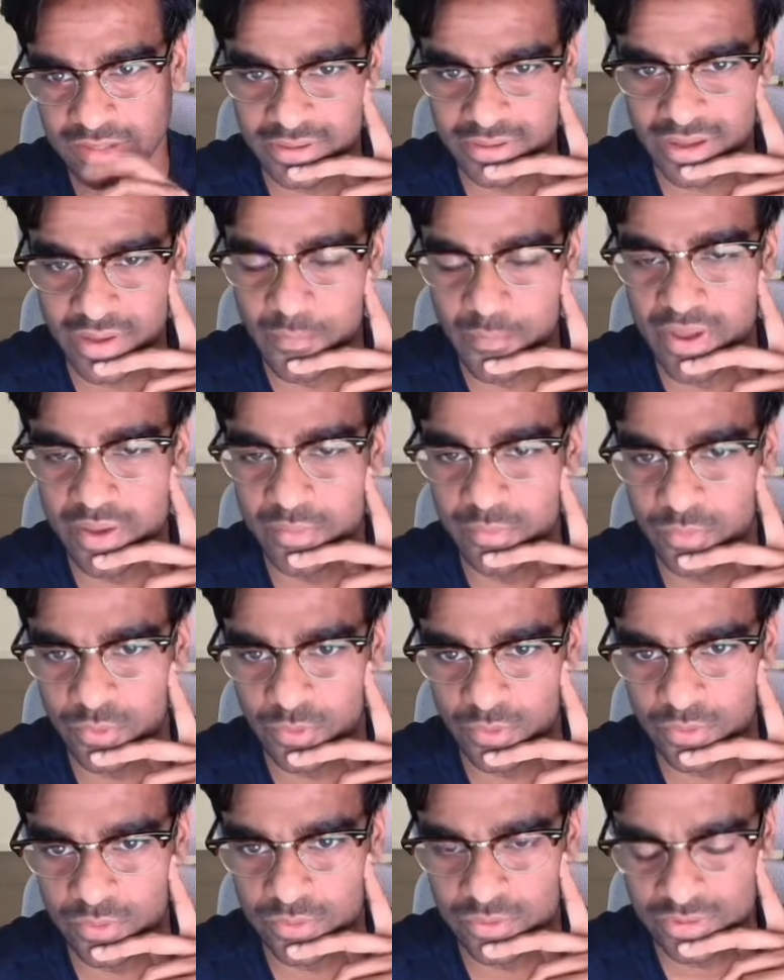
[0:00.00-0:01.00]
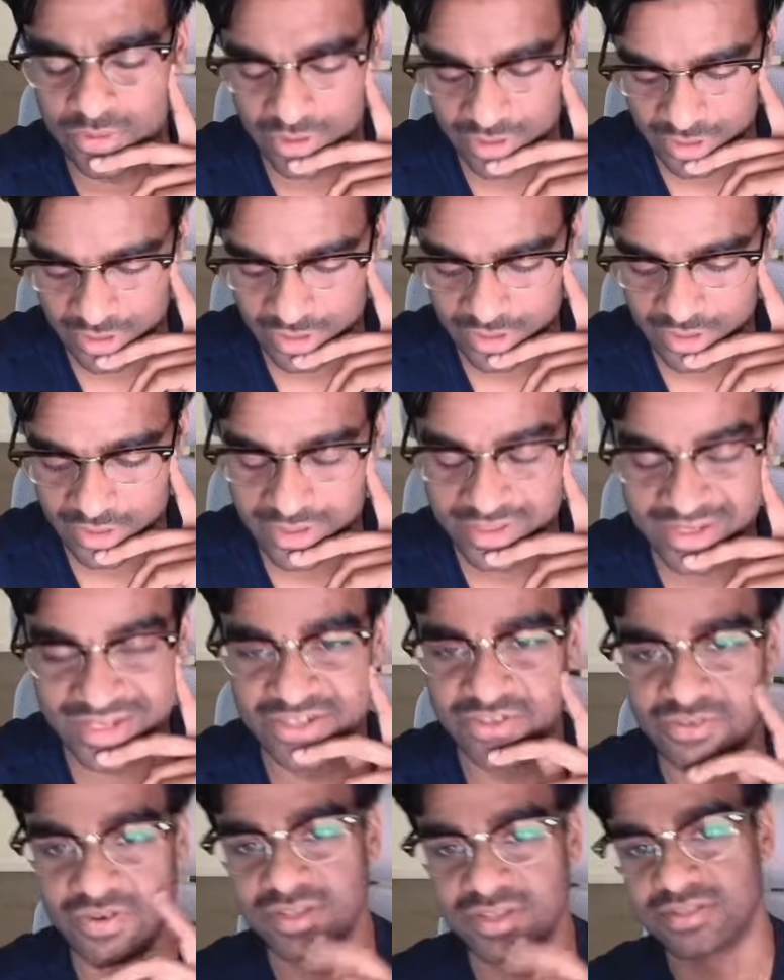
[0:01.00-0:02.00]
a bit more
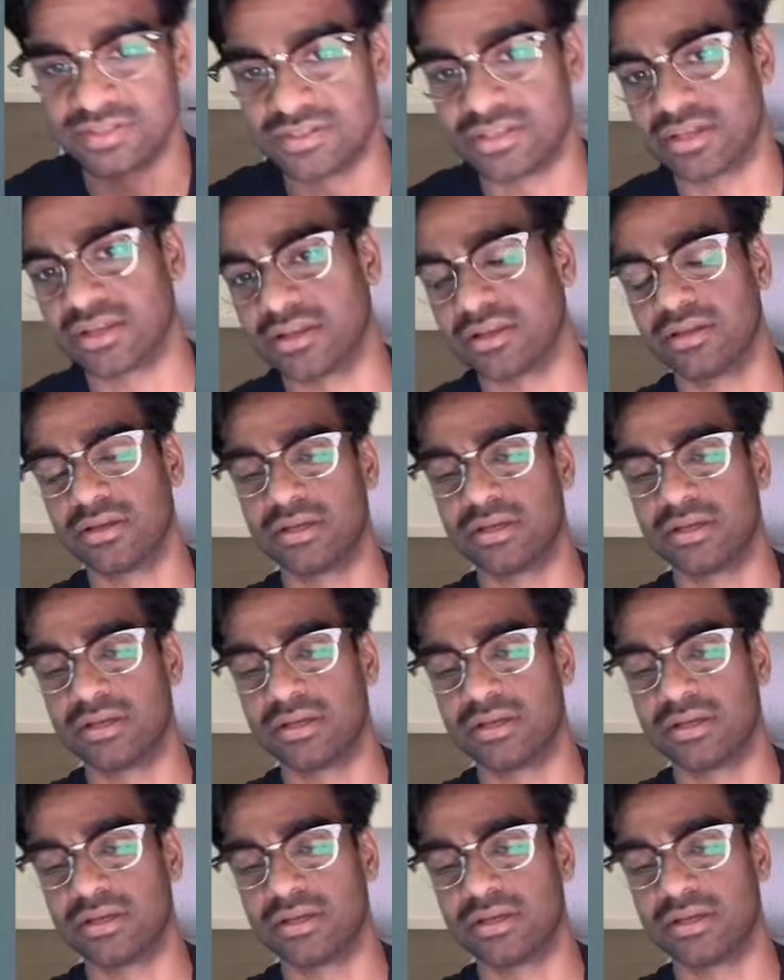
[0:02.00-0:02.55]
interesting